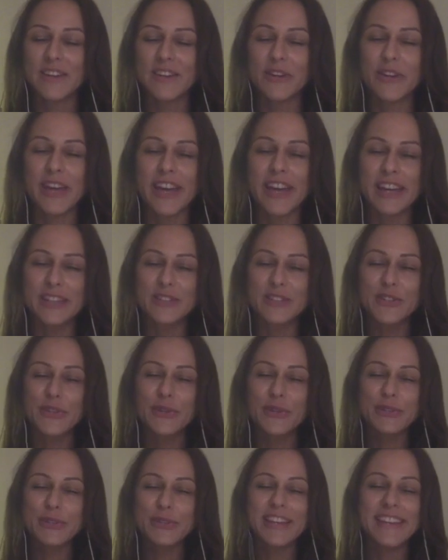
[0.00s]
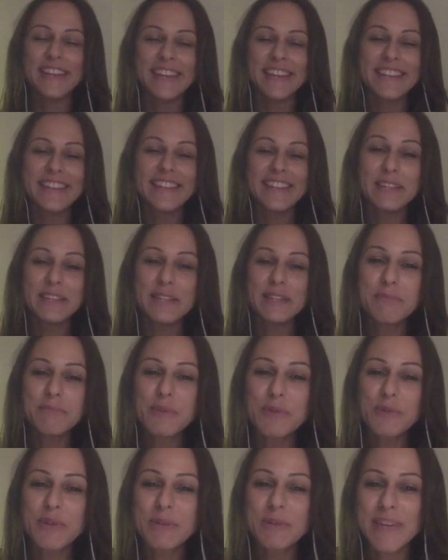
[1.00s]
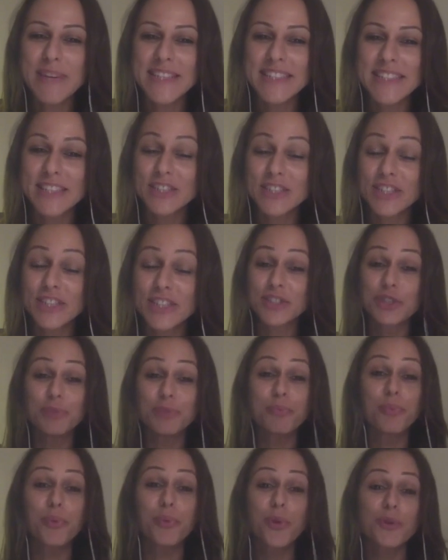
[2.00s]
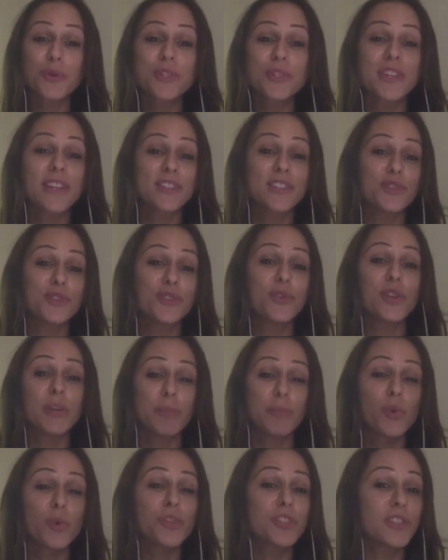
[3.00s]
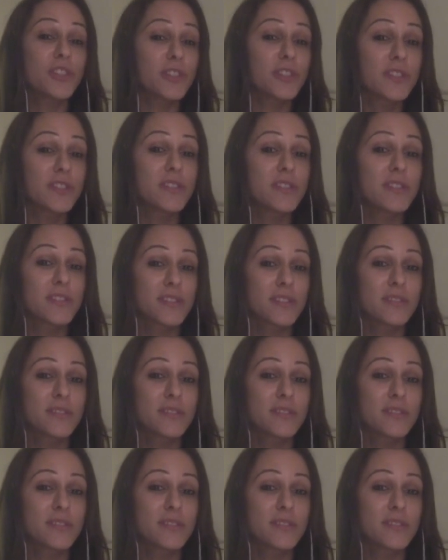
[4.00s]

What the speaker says: Okay, so the number one message is to process your emotions.